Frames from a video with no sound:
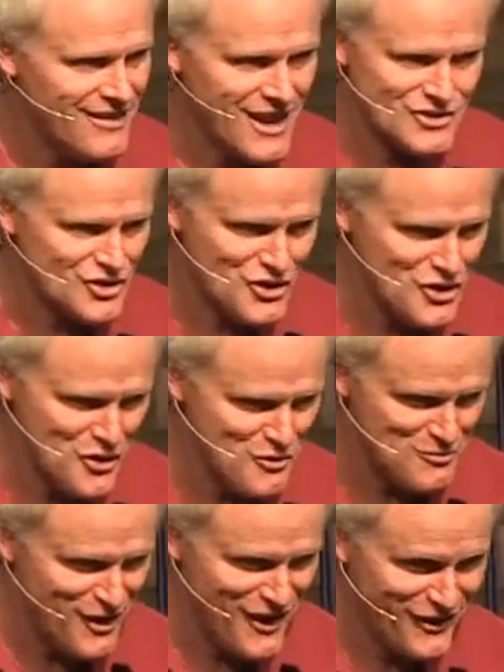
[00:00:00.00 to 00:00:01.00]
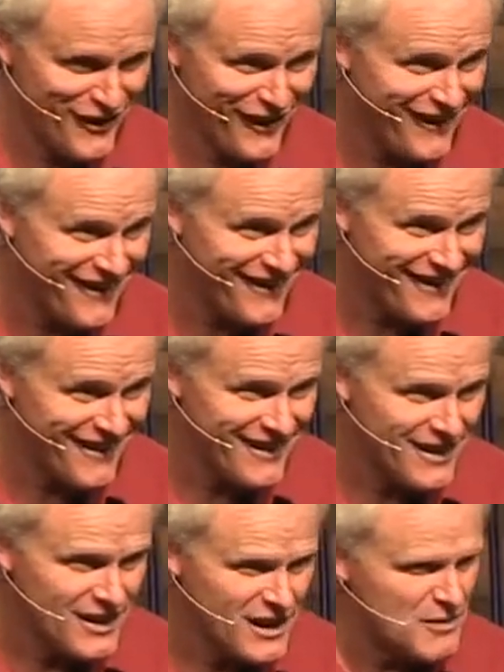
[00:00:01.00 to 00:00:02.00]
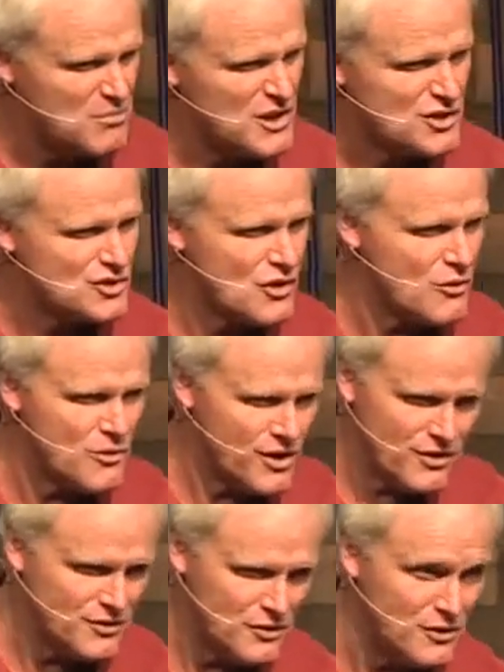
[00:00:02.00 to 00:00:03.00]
That's a no brainer. It'd be so weird,